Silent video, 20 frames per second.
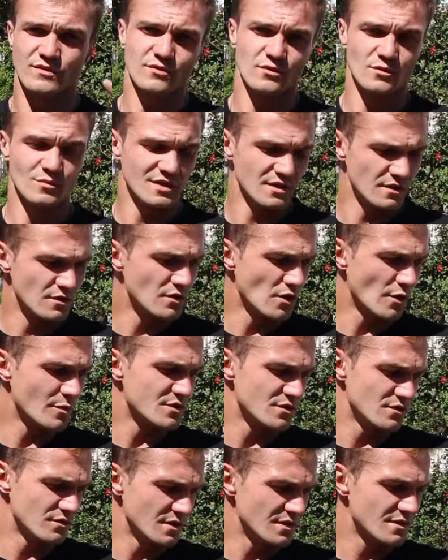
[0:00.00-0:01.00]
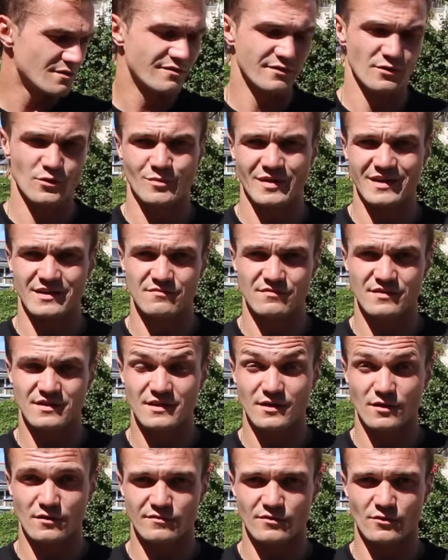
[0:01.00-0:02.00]
thought it would be a good opportunity to film a
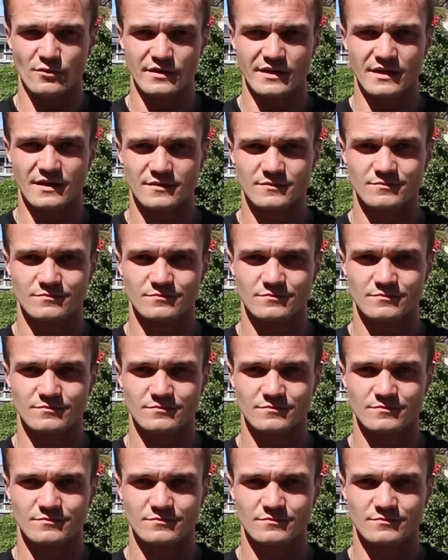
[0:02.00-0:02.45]
video for you.